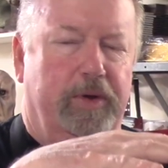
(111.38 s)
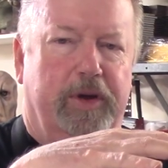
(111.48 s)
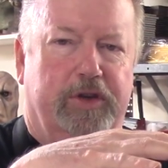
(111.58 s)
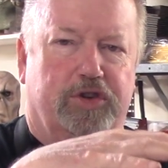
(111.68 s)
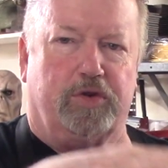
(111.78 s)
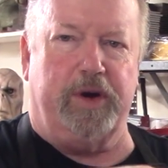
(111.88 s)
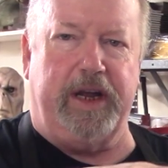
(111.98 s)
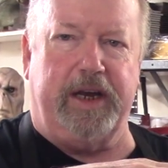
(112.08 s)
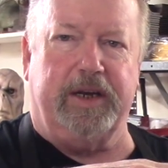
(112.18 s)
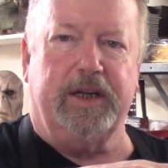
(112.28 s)

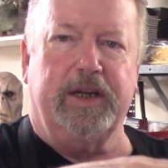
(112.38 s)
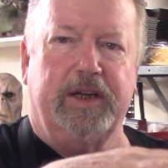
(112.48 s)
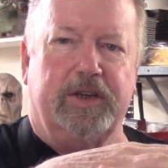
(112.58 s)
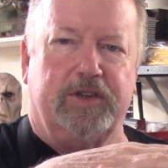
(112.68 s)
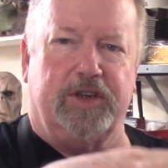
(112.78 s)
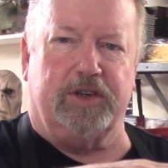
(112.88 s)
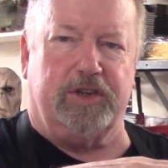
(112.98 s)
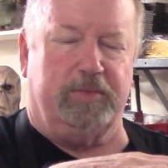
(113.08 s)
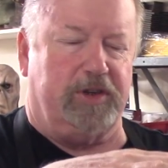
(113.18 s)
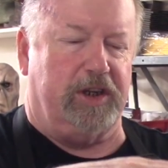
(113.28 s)
screen
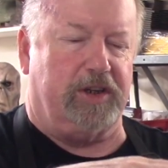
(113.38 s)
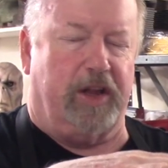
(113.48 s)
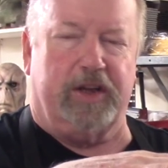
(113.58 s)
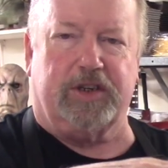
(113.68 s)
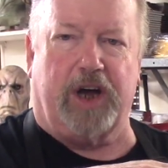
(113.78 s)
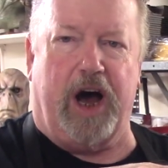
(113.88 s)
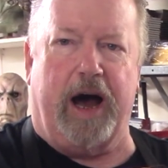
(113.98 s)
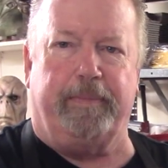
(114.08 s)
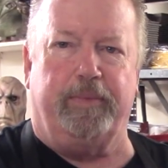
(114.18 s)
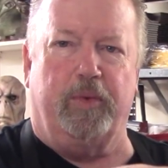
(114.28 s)
system sits on the
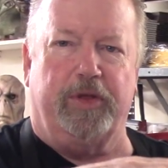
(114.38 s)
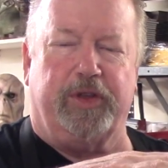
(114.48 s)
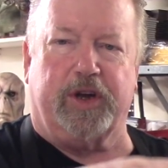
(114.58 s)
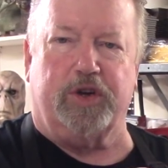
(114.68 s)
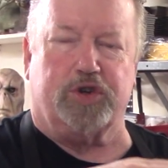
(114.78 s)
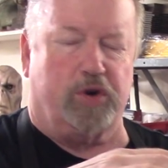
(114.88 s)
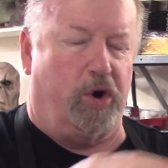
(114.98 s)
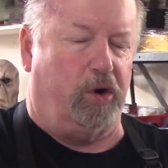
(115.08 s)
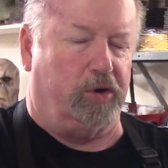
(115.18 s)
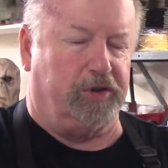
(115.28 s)
top with the
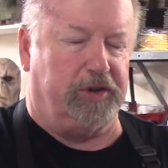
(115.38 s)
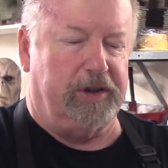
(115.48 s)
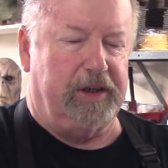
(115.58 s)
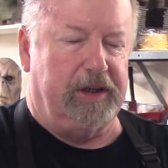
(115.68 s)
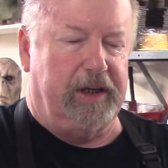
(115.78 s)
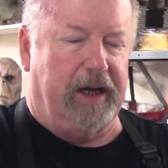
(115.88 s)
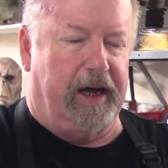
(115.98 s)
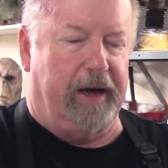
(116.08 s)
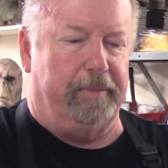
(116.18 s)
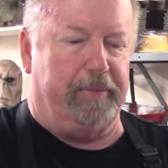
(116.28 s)
controls.
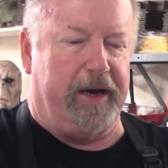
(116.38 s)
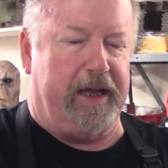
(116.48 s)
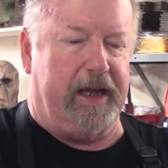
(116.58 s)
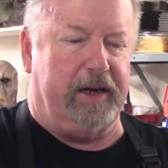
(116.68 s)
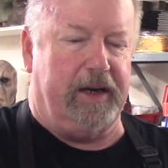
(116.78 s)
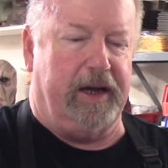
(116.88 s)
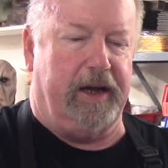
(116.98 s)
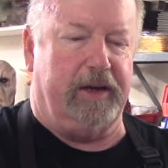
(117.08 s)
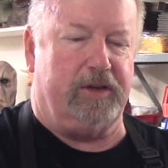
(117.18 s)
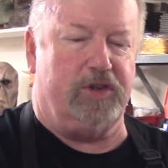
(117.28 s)
But again,
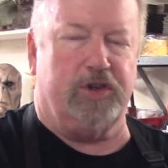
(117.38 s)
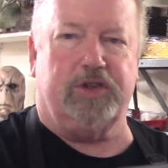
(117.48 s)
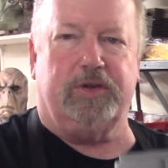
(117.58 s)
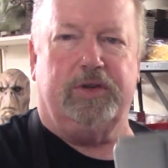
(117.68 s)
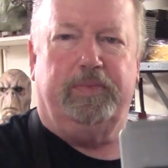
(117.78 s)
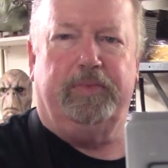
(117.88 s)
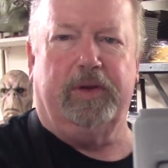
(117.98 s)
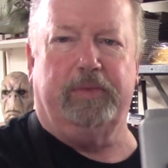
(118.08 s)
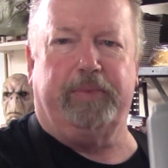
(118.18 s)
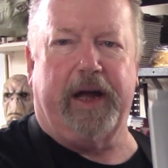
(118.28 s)
just
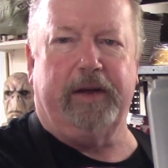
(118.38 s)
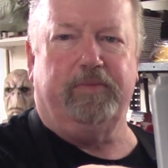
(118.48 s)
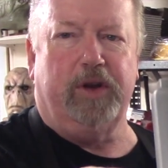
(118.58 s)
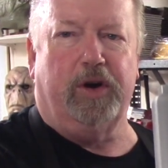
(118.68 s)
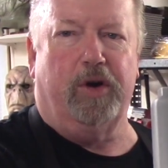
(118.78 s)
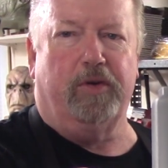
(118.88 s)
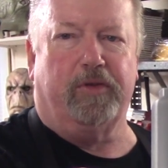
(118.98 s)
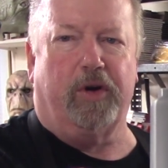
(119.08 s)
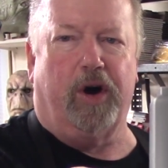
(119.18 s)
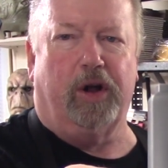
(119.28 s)
by,
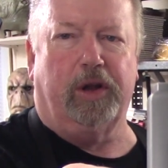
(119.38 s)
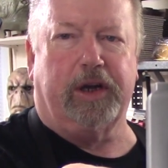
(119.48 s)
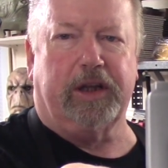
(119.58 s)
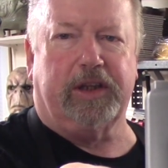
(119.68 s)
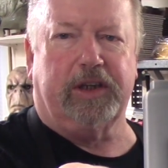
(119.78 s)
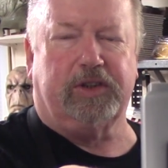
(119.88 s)
overall, look at this.